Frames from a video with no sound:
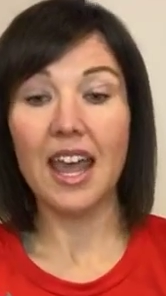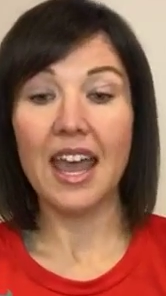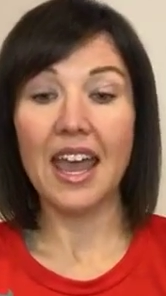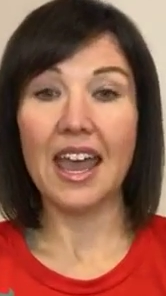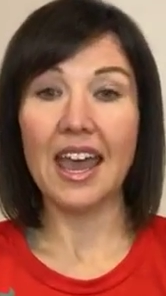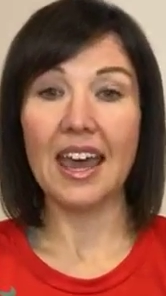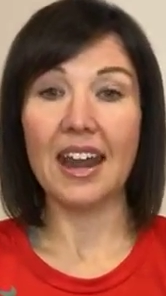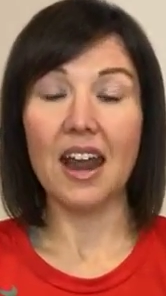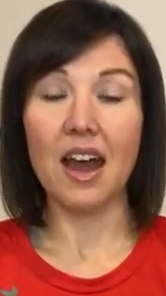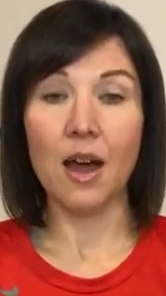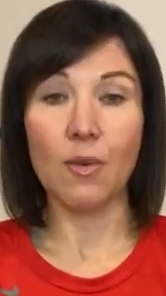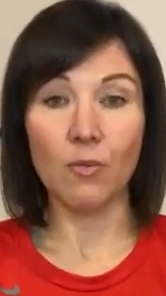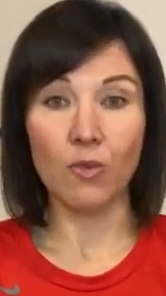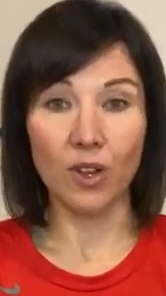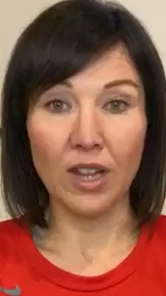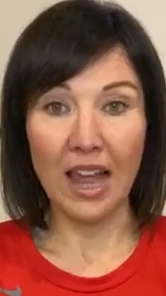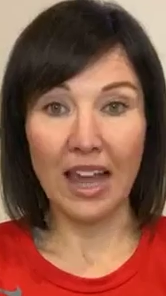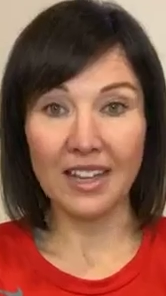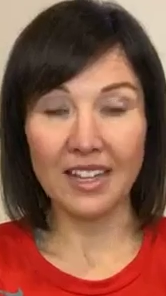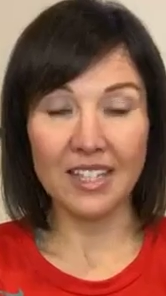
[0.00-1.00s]
and um,
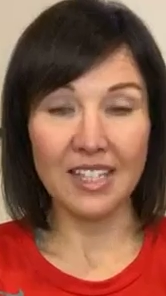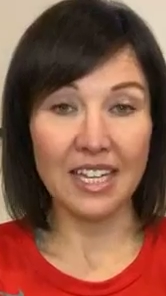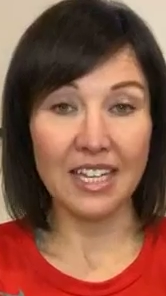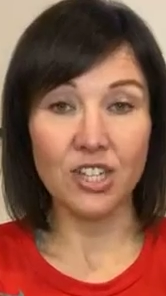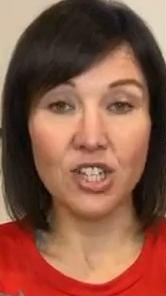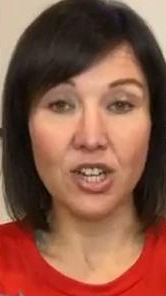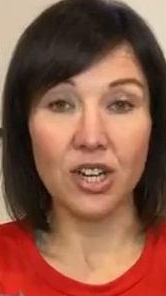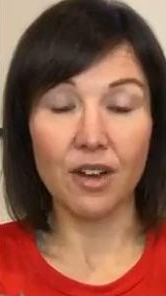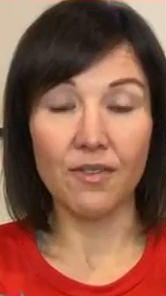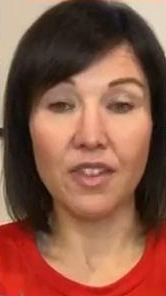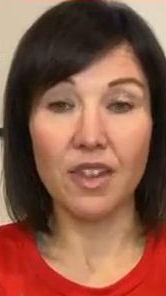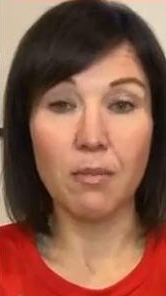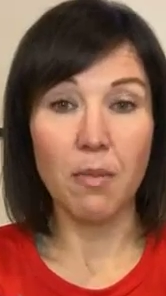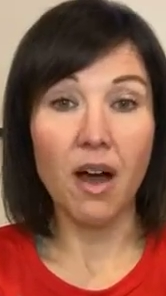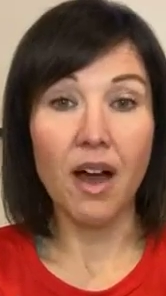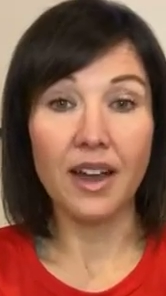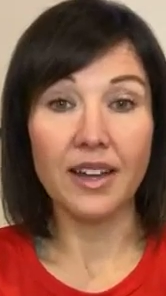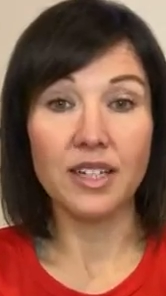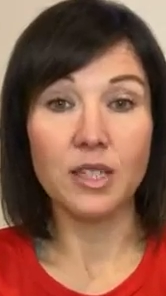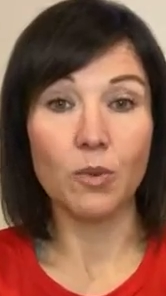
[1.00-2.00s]
relaxation of the
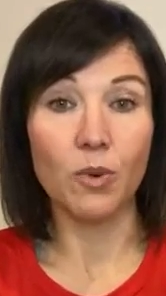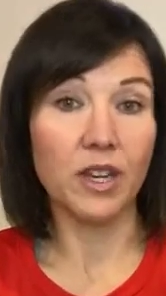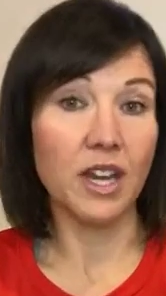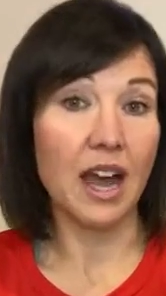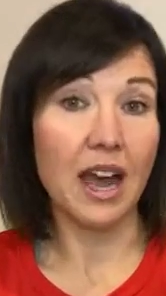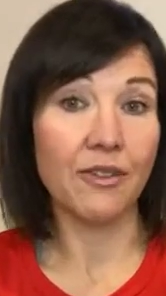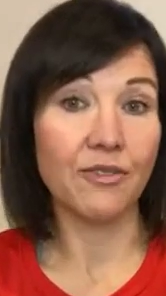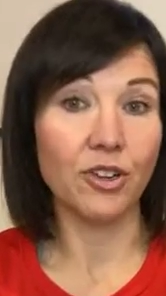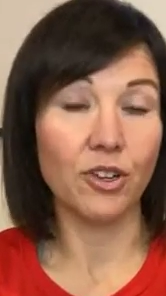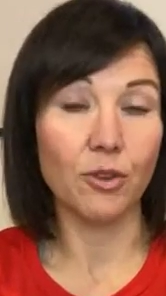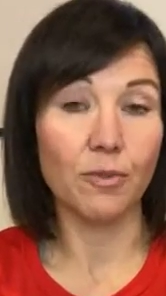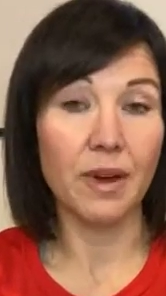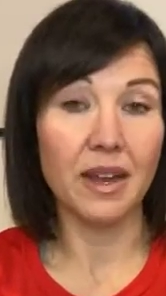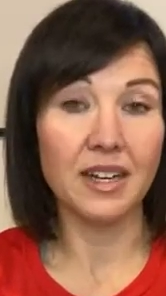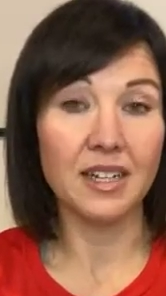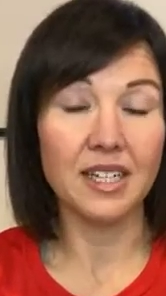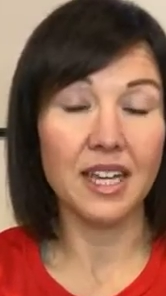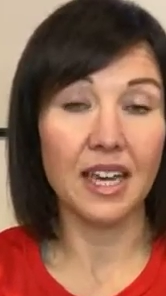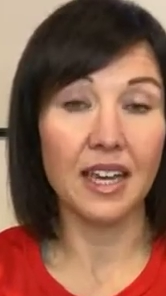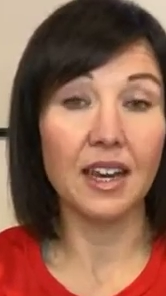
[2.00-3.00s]
mind when after you
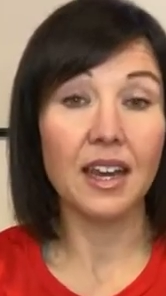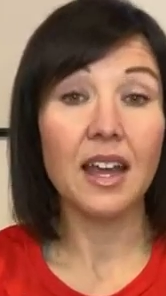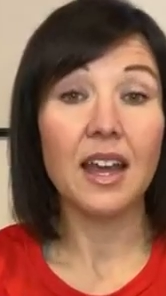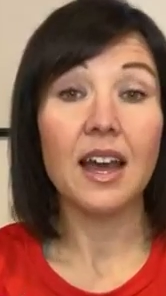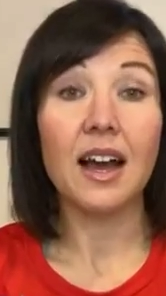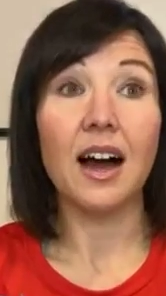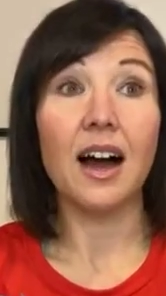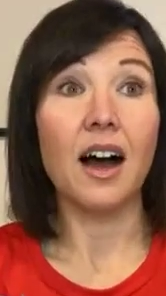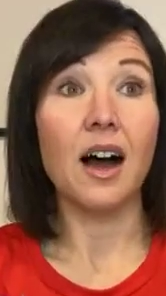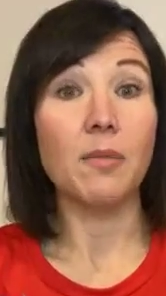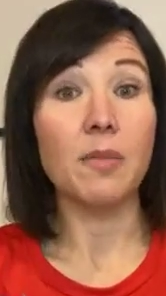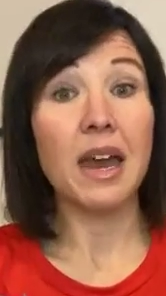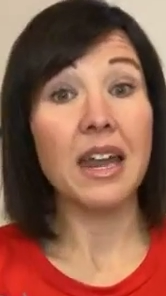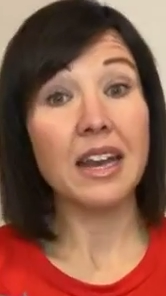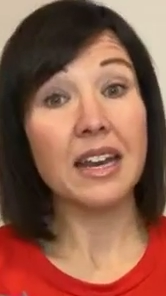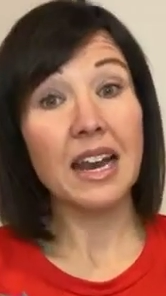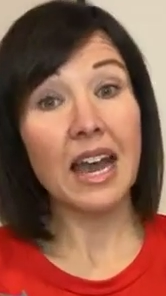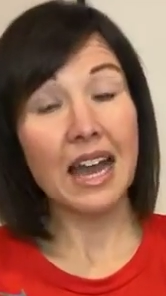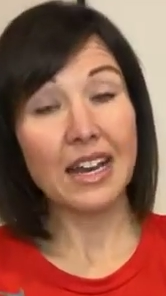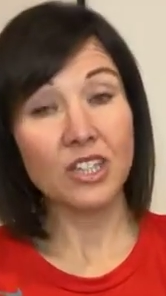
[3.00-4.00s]
meditate. Um, and
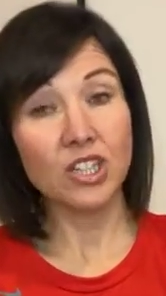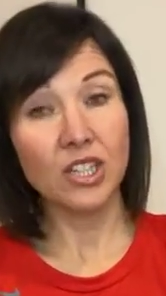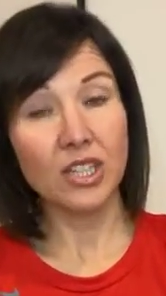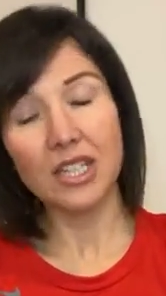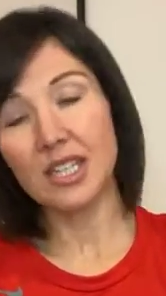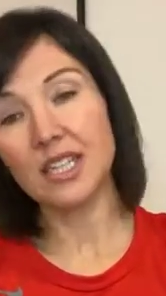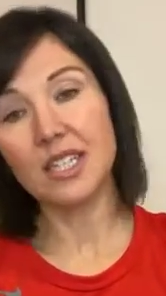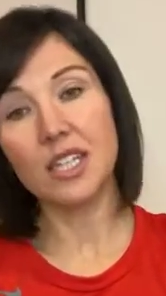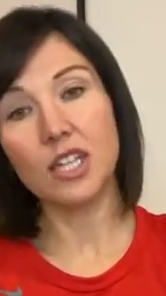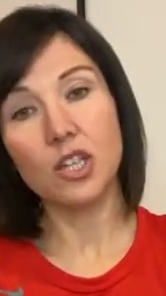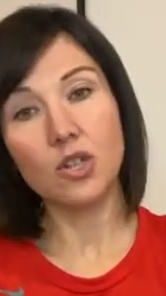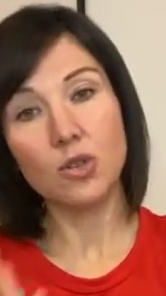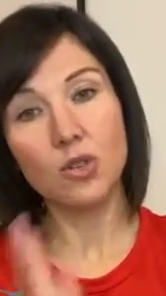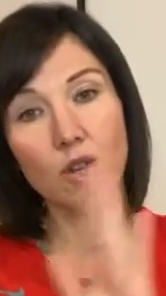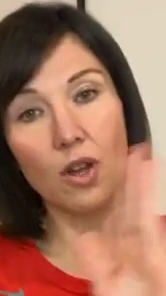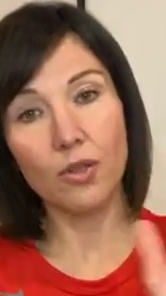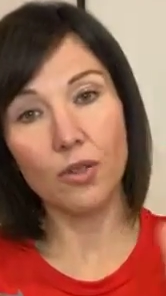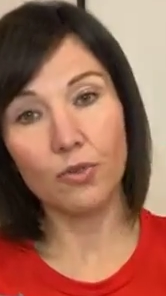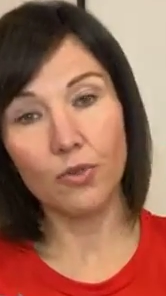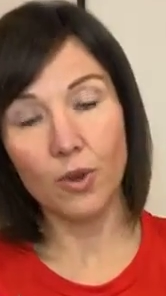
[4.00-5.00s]
it actually continues
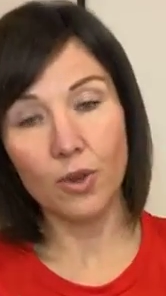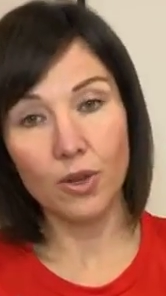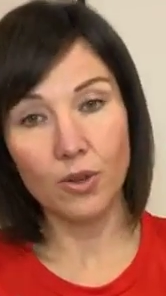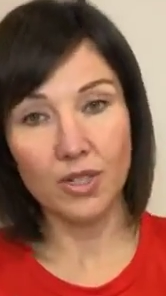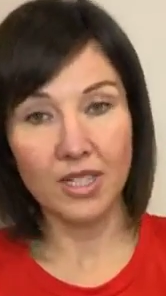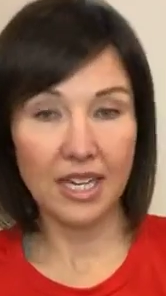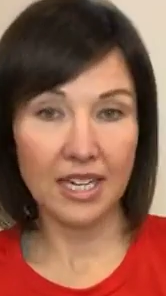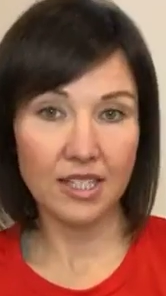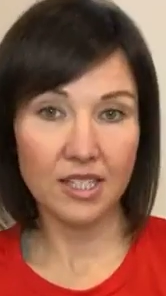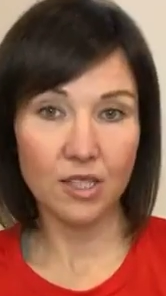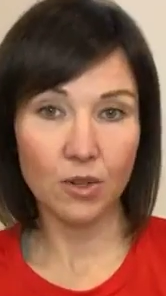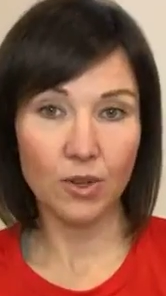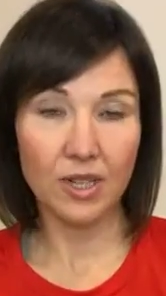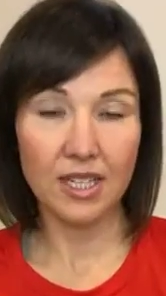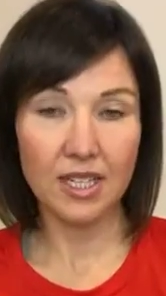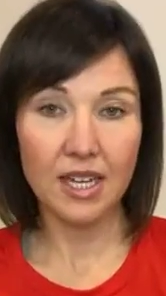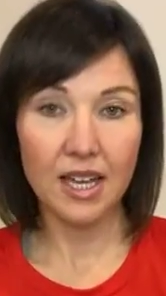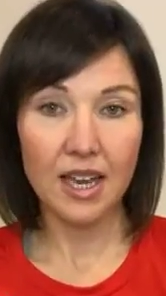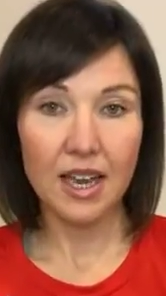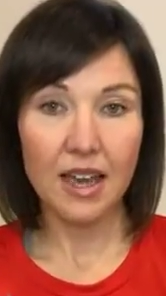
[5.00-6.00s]
on throughout your day. So it